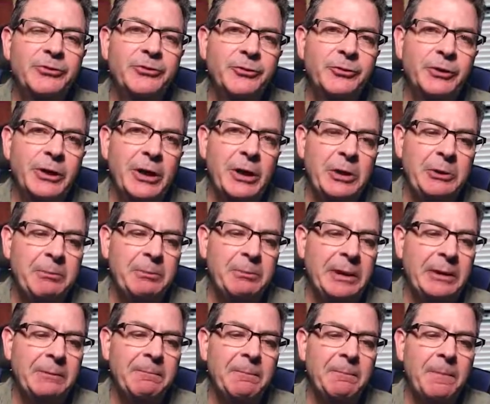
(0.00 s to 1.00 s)
for
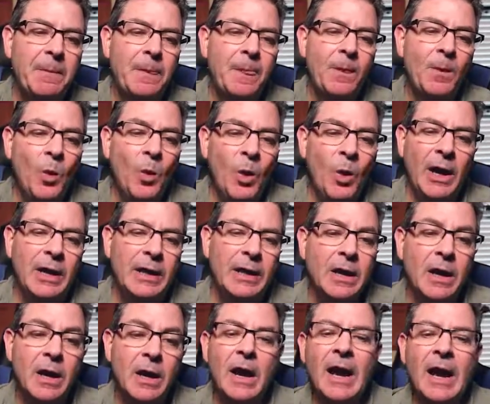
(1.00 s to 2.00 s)
elopement. One,
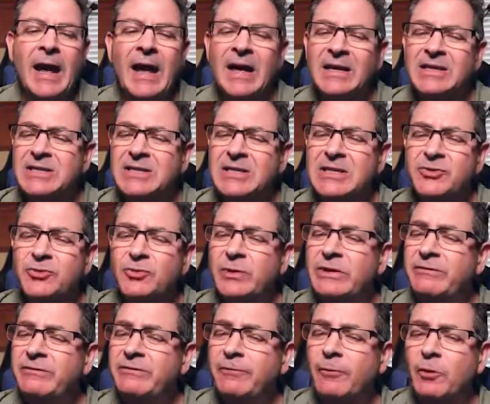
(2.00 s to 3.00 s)
access
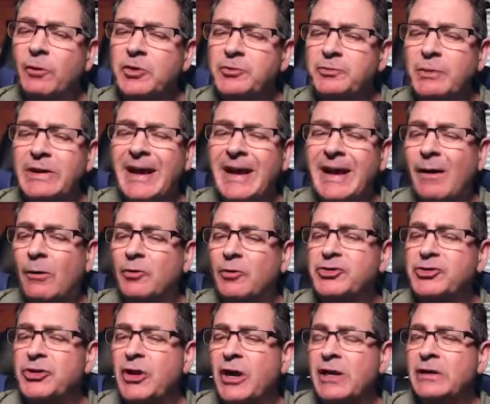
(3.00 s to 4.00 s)
reinforcement
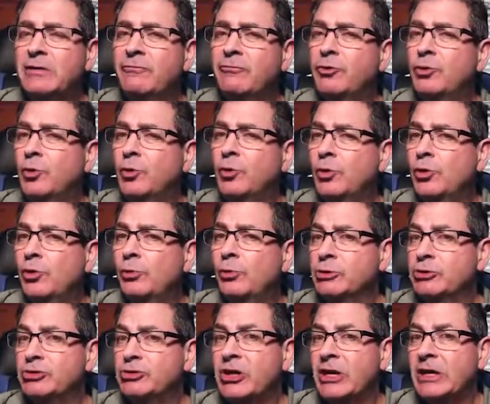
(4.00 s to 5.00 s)
outside of the room or
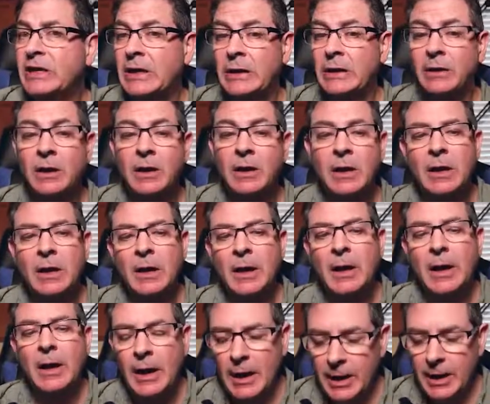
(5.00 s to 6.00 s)
setting.
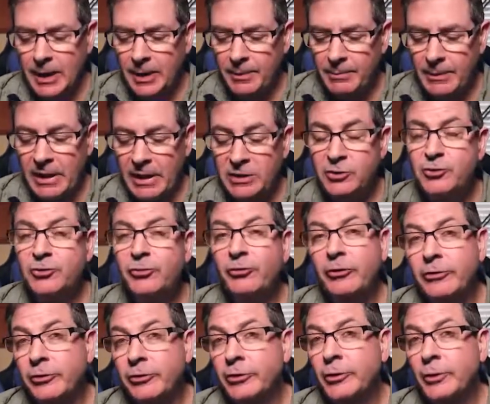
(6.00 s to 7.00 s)
Um, and usually
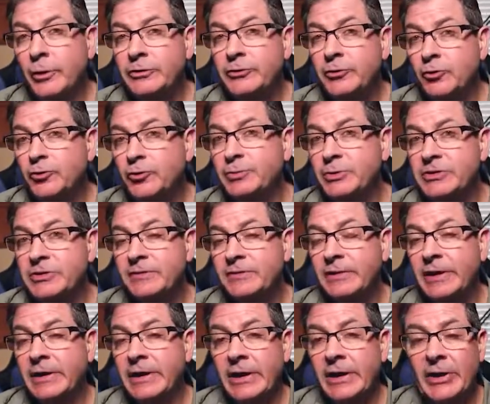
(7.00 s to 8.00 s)
they're going to a
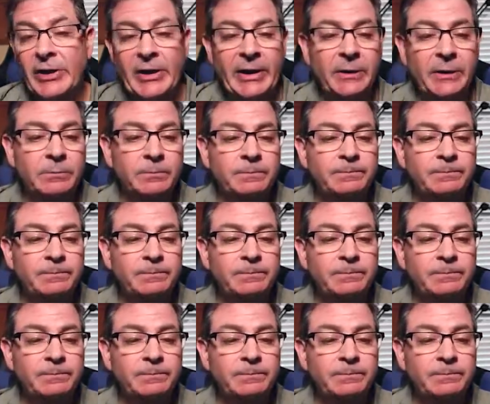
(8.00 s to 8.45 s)
specific area.